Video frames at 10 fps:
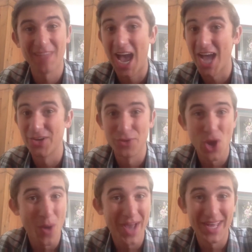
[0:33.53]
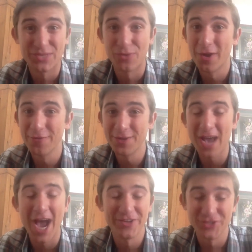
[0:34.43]
I don't know why that's relevant,
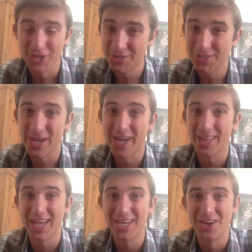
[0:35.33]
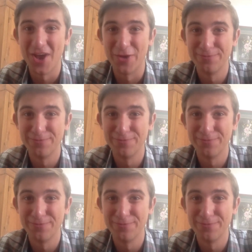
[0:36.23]
I just thought I'd let you know.